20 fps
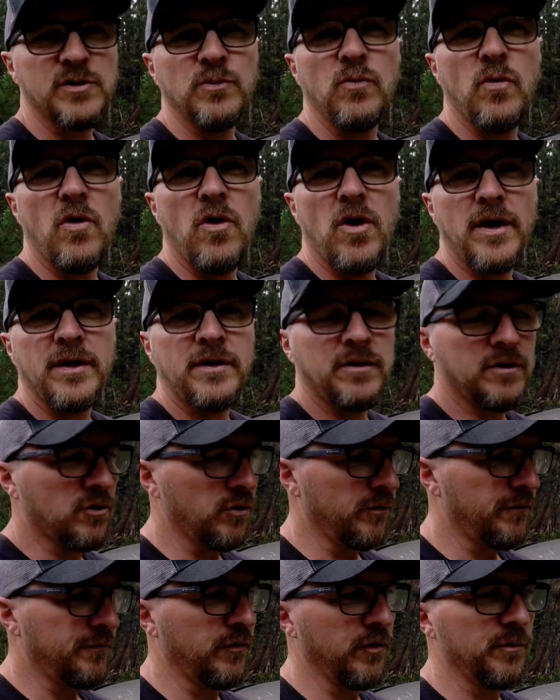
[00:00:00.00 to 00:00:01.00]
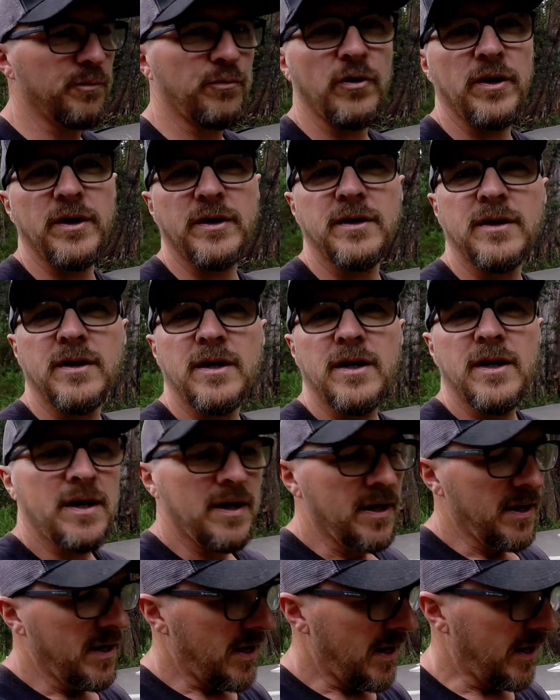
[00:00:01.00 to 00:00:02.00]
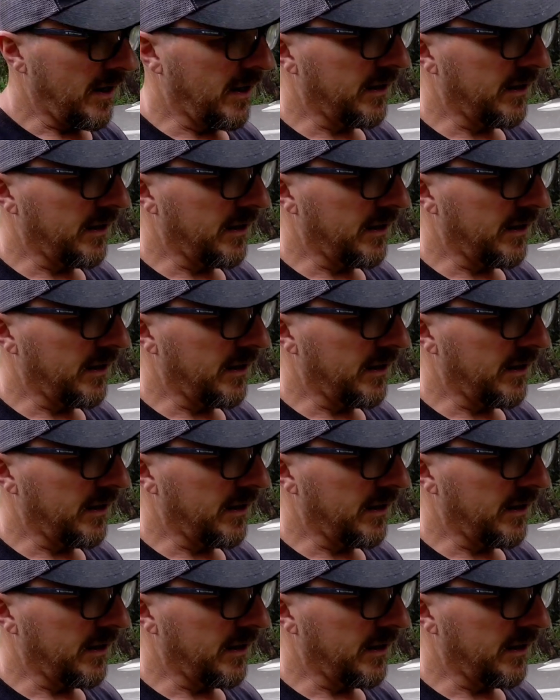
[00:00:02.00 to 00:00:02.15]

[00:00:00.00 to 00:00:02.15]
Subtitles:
wide, good footprint, and it